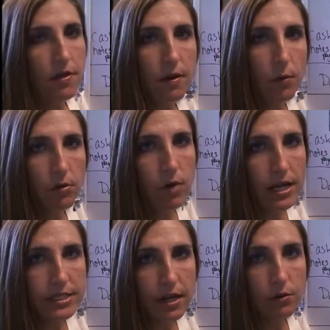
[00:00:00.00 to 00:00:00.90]
that we write
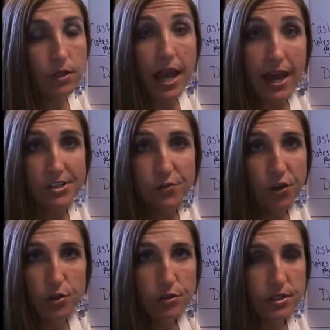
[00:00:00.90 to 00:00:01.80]
down cash
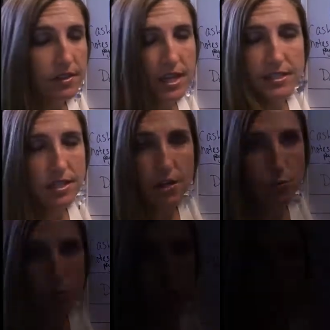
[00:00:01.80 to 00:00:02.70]
first. That's not a
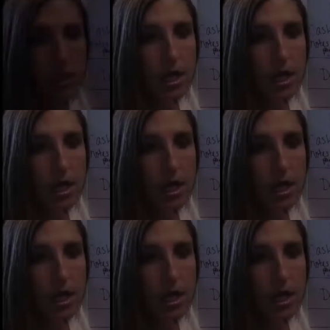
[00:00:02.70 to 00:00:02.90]
rule.